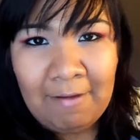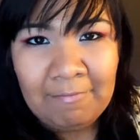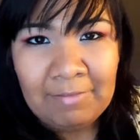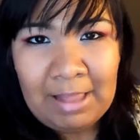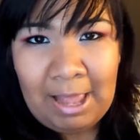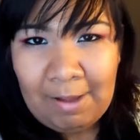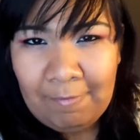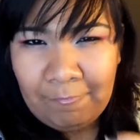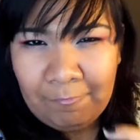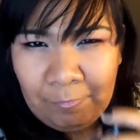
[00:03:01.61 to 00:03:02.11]

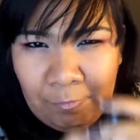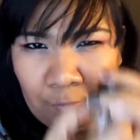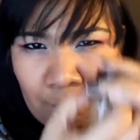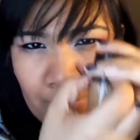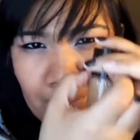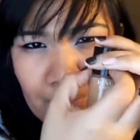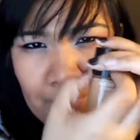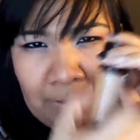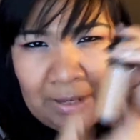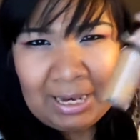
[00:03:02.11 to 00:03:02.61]
that
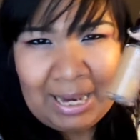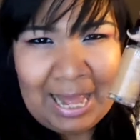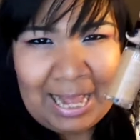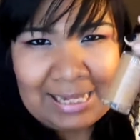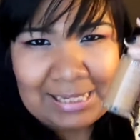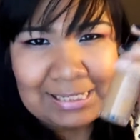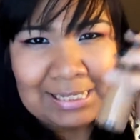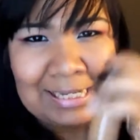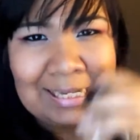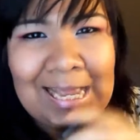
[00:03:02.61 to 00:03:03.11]
full
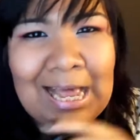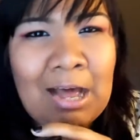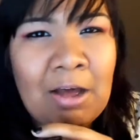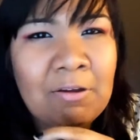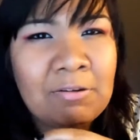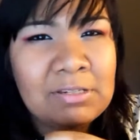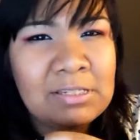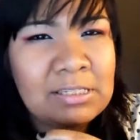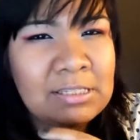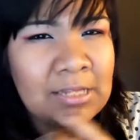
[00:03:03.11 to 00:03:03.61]
plastic
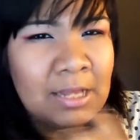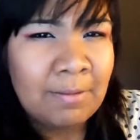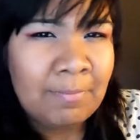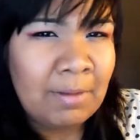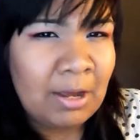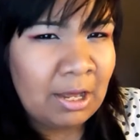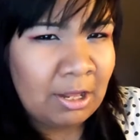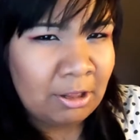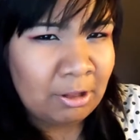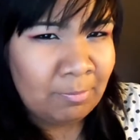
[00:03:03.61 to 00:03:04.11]
how some
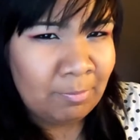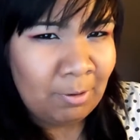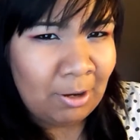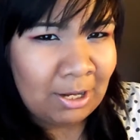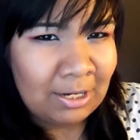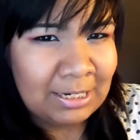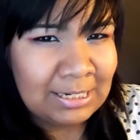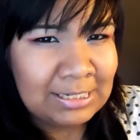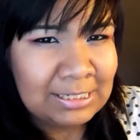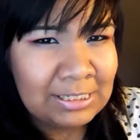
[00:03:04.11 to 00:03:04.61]
other
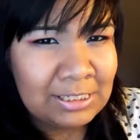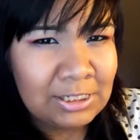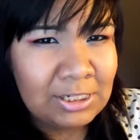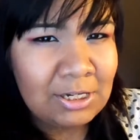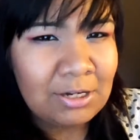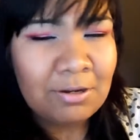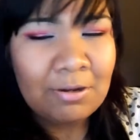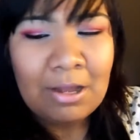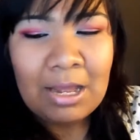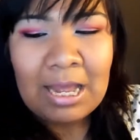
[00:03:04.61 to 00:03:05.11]
products
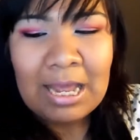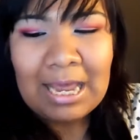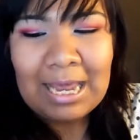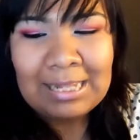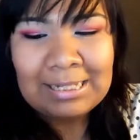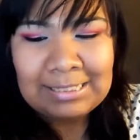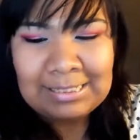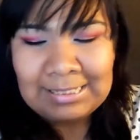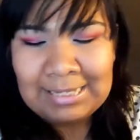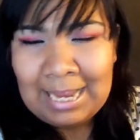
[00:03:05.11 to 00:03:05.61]
do.
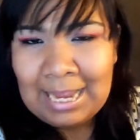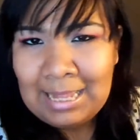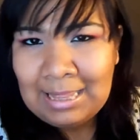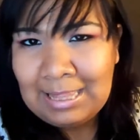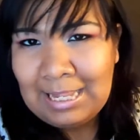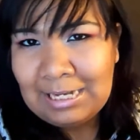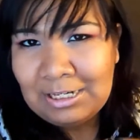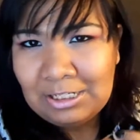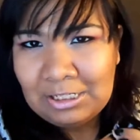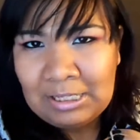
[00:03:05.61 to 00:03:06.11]
Instead,
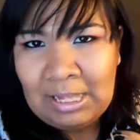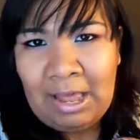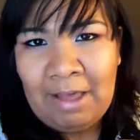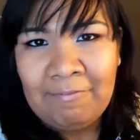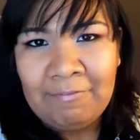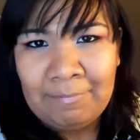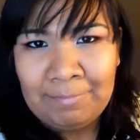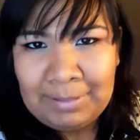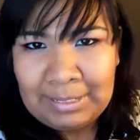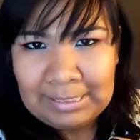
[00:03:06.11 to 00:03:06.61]
they just
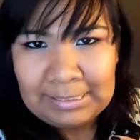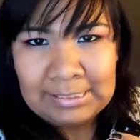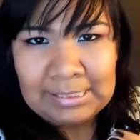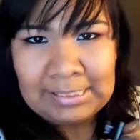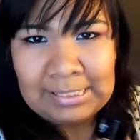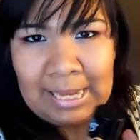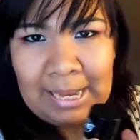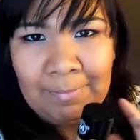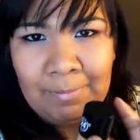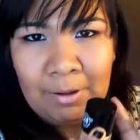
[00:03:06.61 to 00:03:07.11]
have a piece of
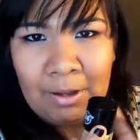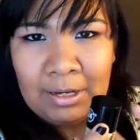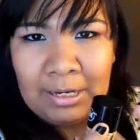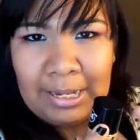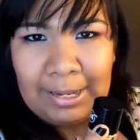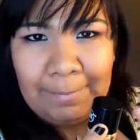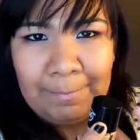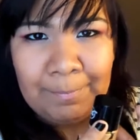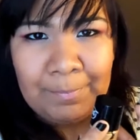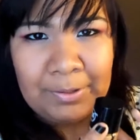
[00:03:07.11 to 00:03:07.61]
tape on
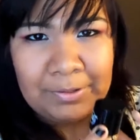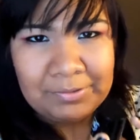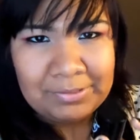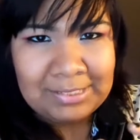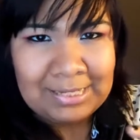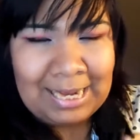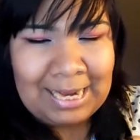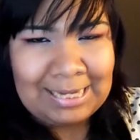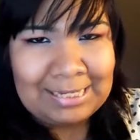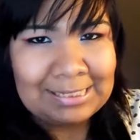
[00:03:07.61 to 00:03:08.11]
like both
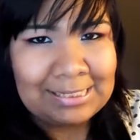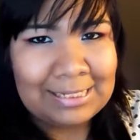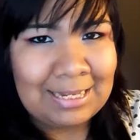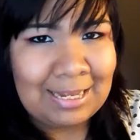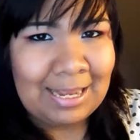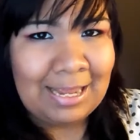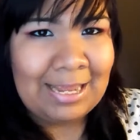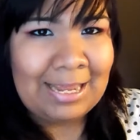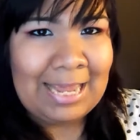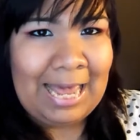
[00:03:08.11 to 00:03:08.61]
sides.
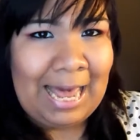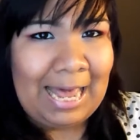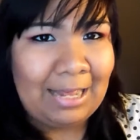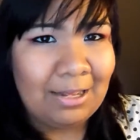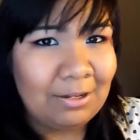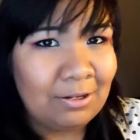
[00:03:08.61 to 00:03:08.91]
Yeah,